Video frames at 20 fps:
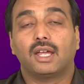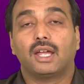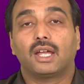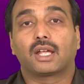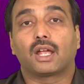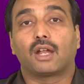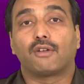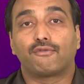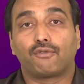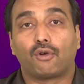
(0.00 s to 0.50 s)

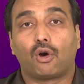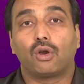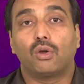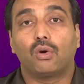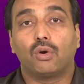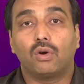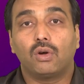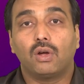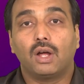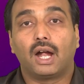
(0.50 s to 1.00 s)
can
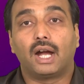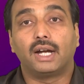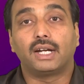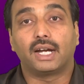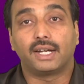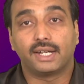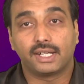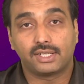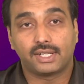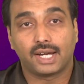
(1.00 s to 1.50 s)
follow and
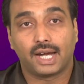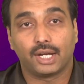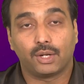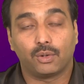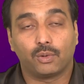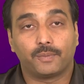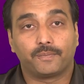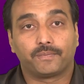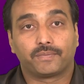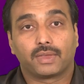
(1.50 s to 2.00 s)
understand you.